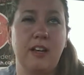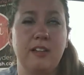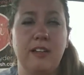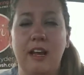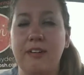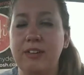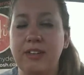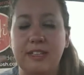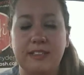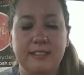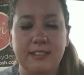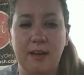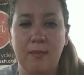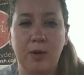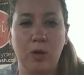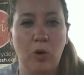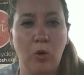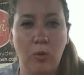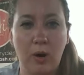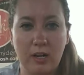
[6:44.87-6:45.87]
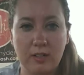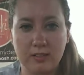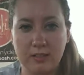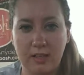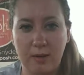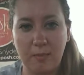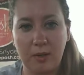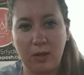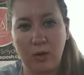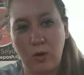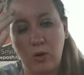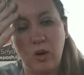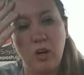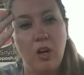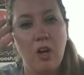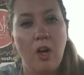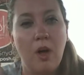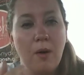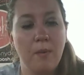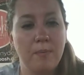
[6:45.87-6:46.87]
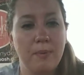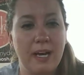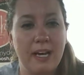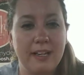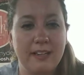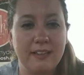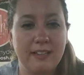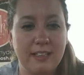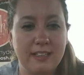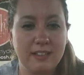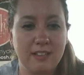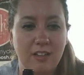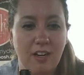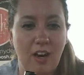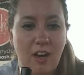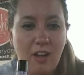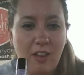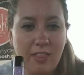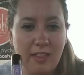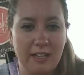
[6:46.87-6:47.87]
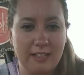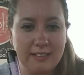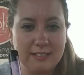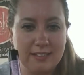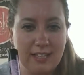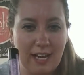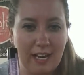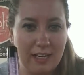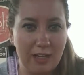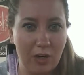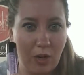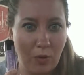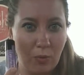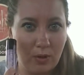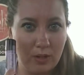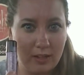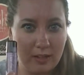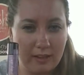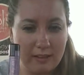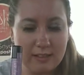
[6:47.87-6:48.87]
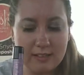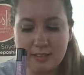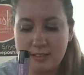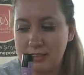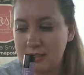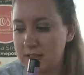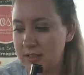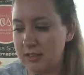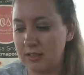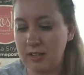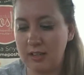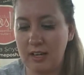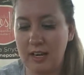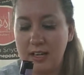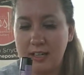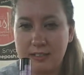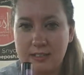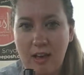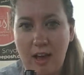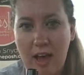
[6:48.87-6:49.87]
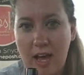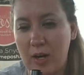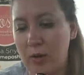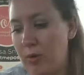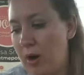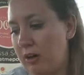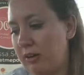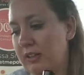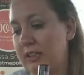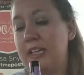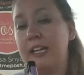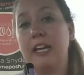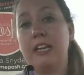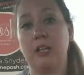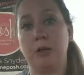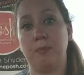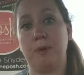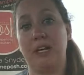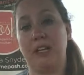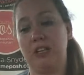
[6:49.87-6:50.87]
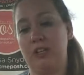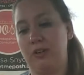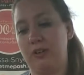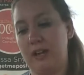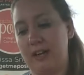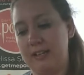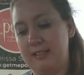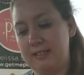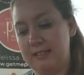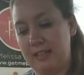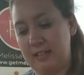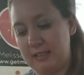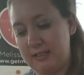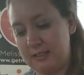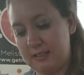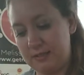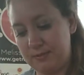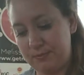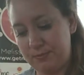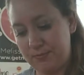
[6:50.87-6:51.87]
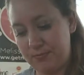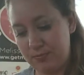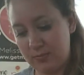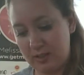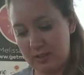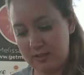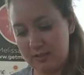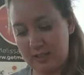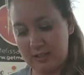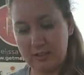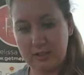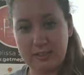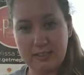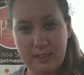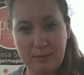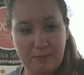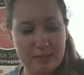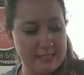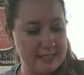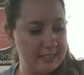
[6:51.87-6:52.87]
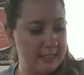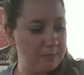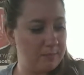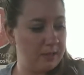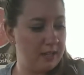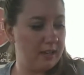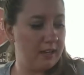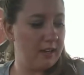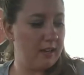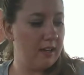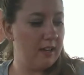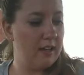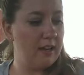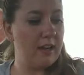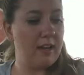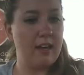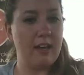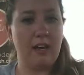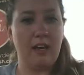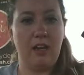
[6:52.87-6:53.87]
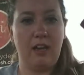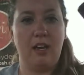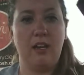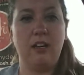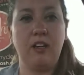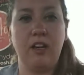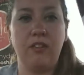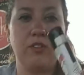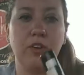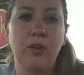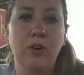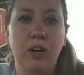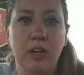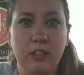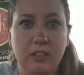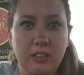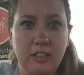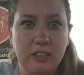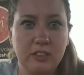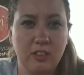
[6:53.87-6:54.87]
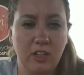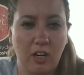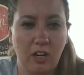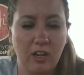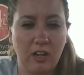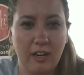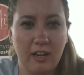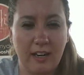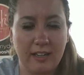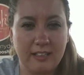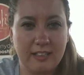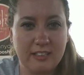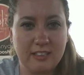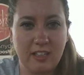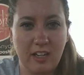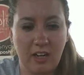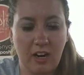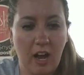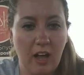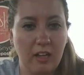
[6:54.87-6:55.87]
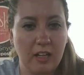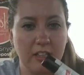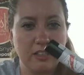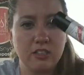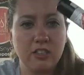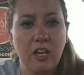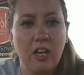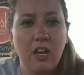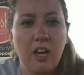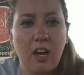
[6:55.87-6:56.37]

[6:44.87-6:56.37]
everything's a chemical, water's a chemical, but these are all things that I know what it is, and it's high quality, and they're made in the United States. So that's your Sleepy Sleep. And if you are a teacher, and I teach at a college,